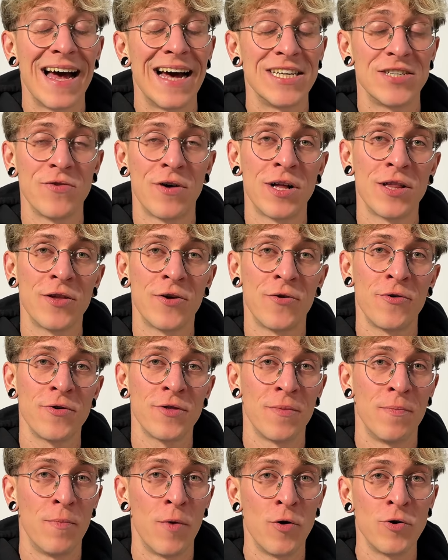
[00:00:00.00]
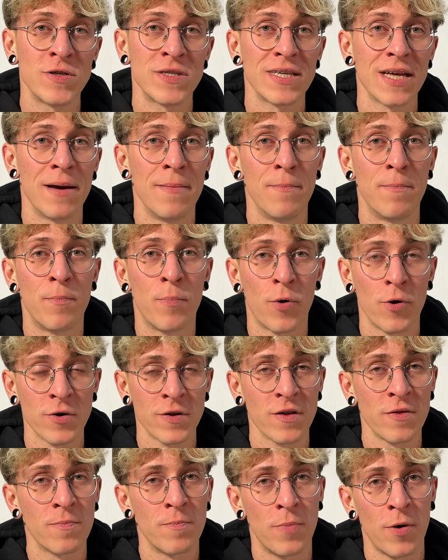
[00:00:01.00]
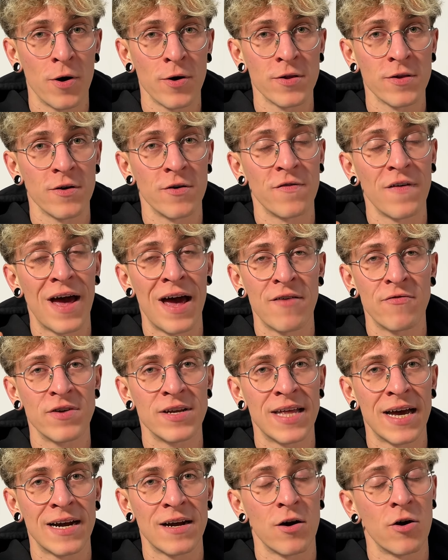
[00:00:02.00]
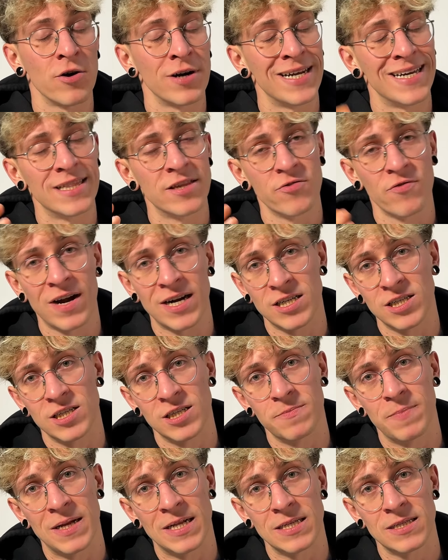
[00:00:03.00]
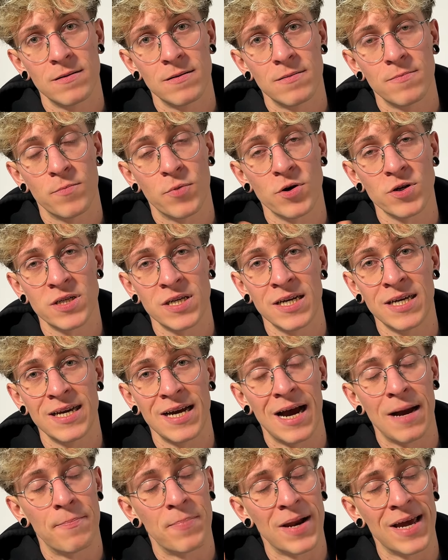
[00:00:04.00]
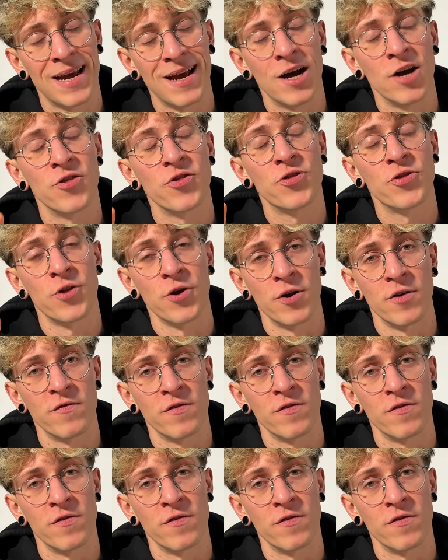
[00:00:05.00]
As you all know, the most important part of every deck are the interaction spells. Personally, I play a ton of